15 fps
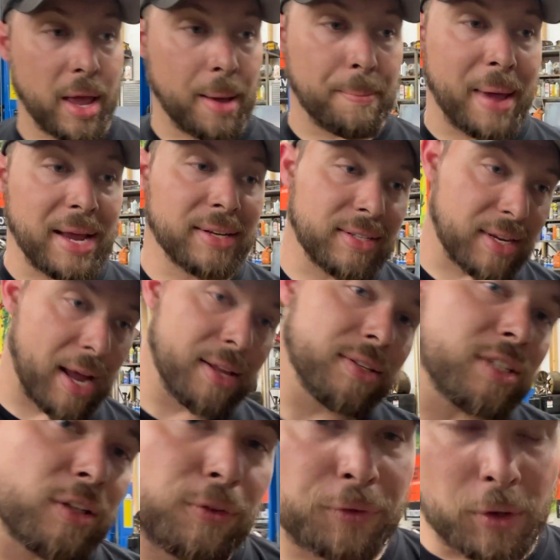It makes
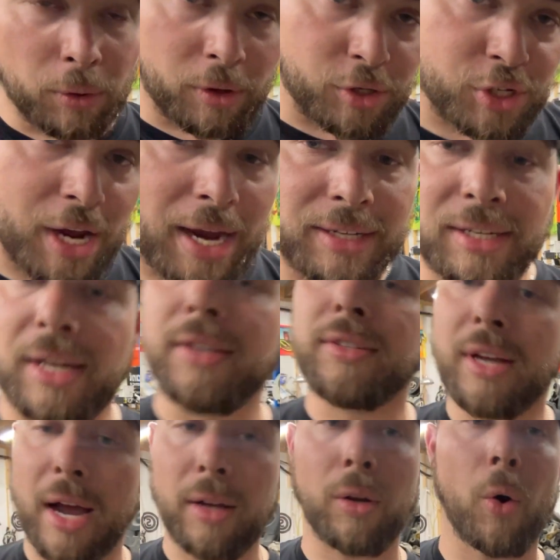sense. It's fuel injected. It's
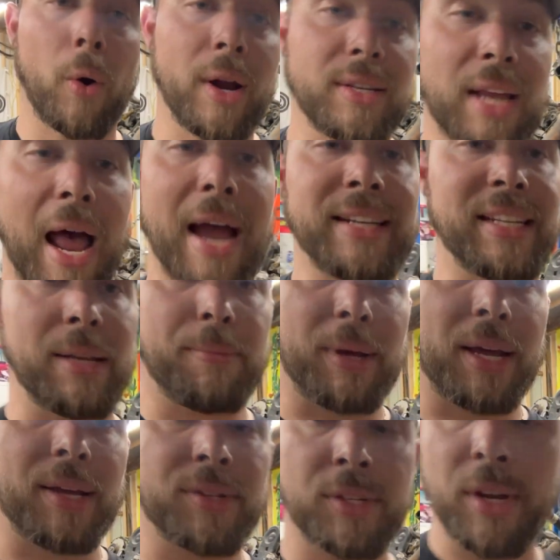got glorious
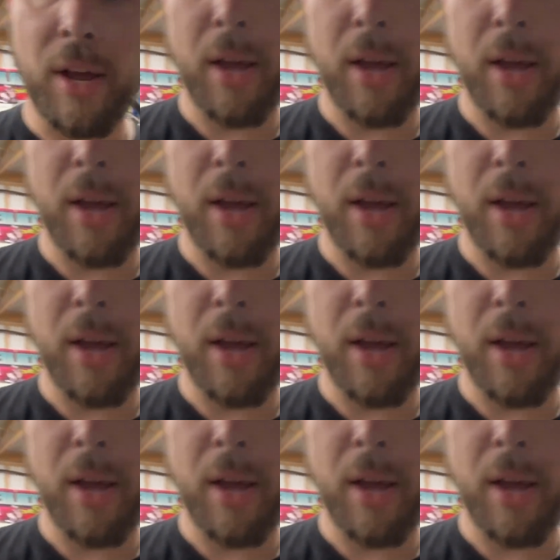ITBs.